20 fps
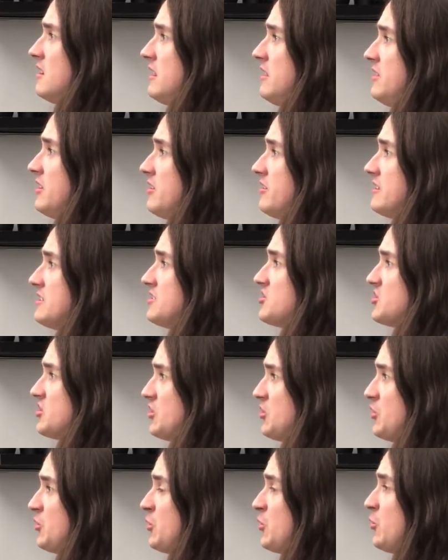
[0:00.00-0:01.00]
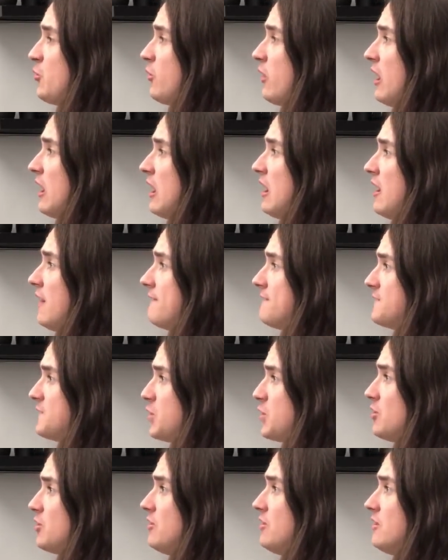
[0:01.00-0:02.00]
there is 2
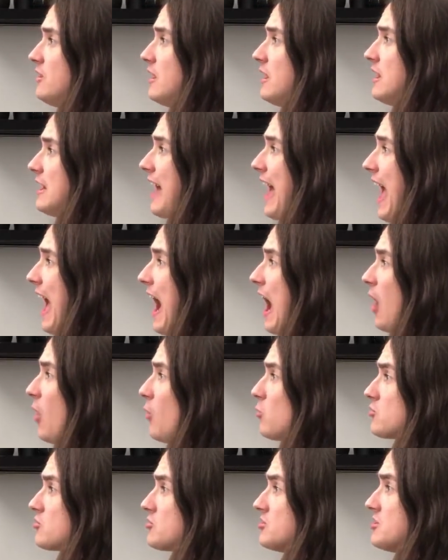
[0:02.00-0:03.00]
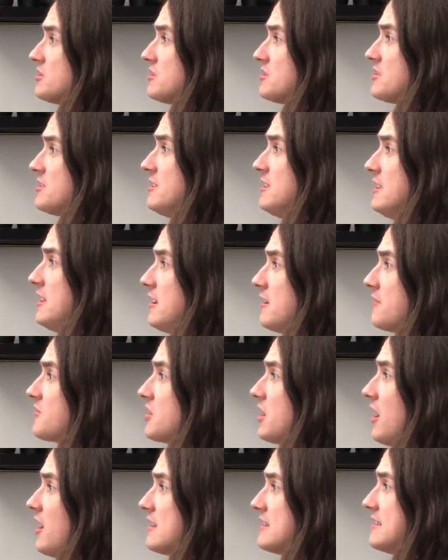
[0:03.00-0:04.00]
full hours of
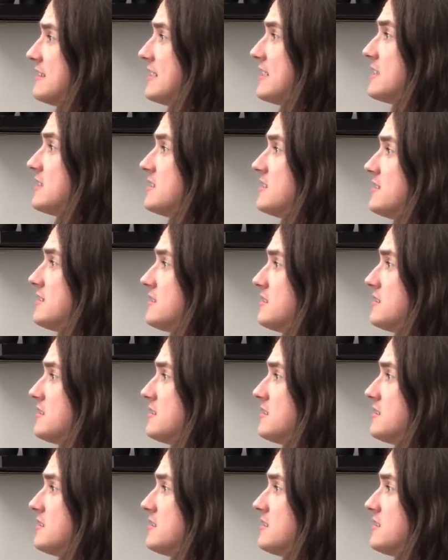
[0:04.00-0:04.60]
content.